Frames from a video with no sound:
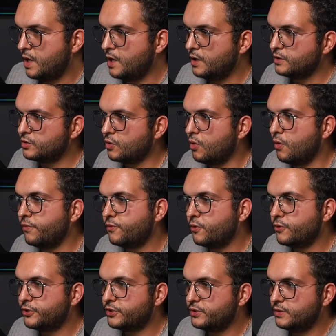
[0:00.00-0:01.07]
So of
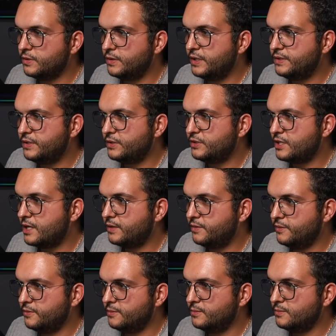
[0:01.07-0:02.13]
course, this is
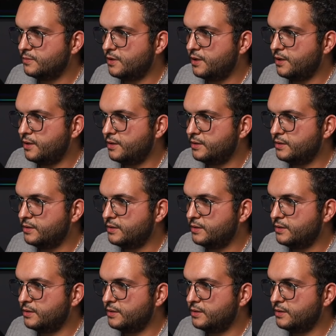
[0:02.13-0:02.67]
not, uh,